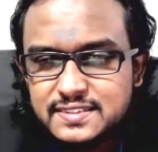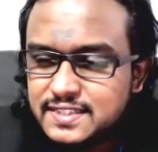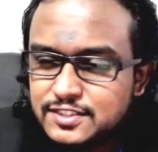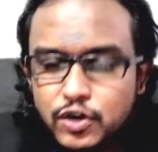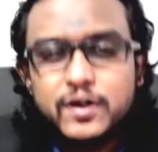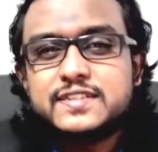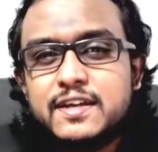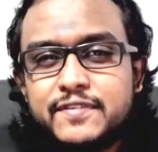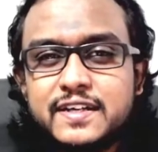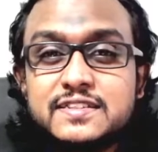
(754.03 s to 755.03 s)
as long as I've
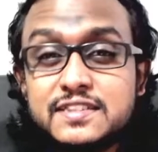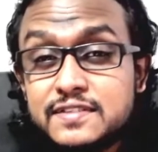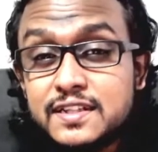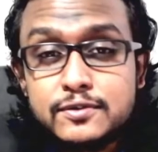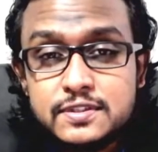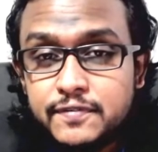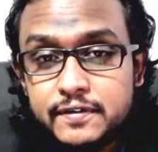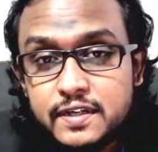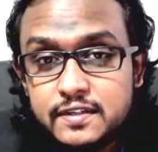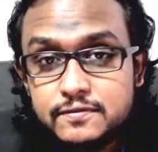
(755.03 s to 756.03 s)
written
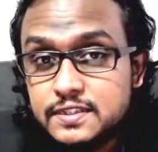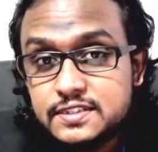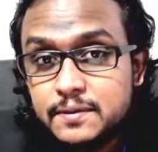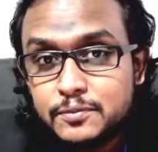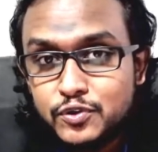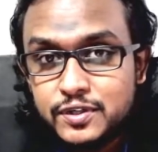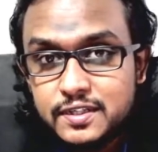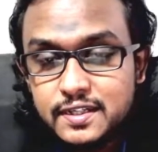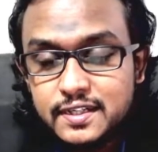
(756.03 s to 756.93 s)
7,500 words, I'm good,